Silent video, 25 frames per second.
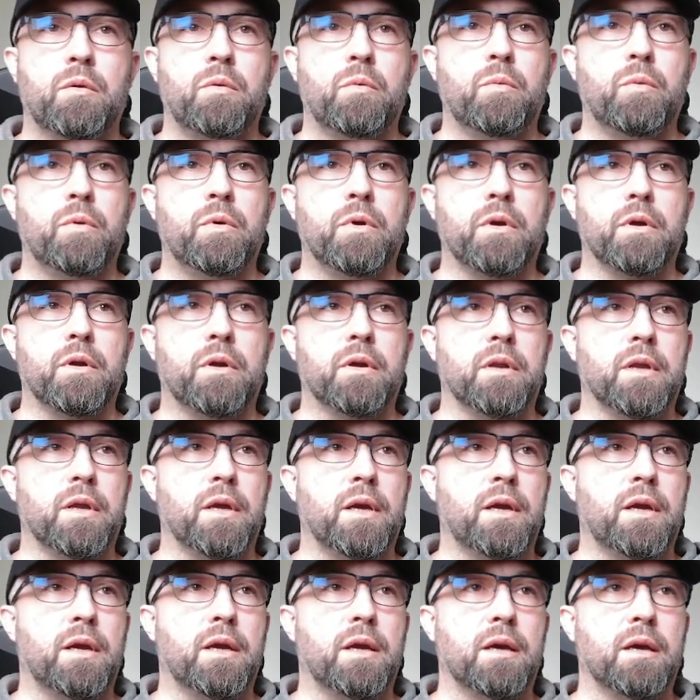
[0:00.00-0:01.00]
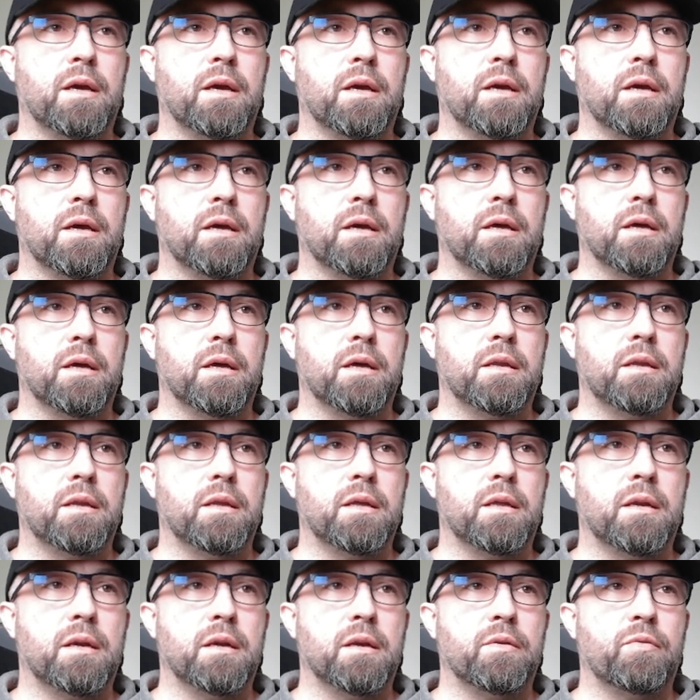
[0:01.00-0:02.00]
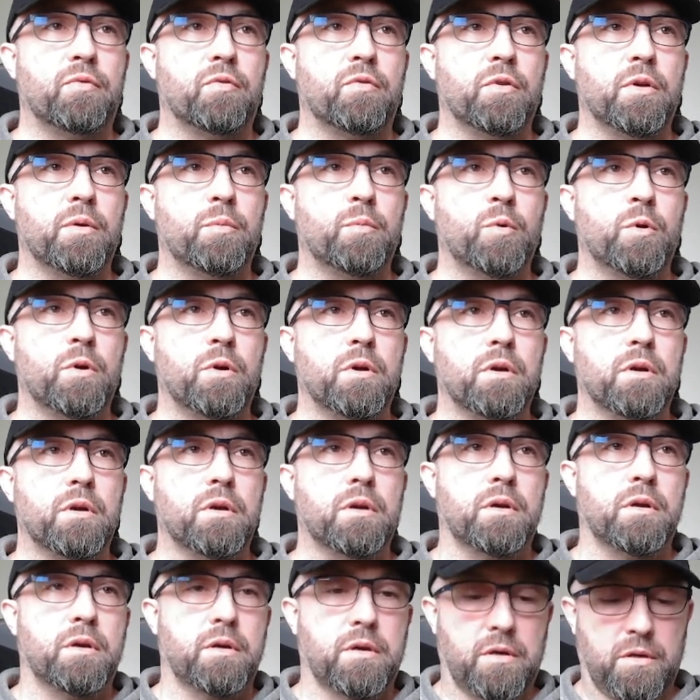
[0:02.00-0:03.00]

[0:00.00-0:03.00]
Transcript: We're going to add Entity Framework.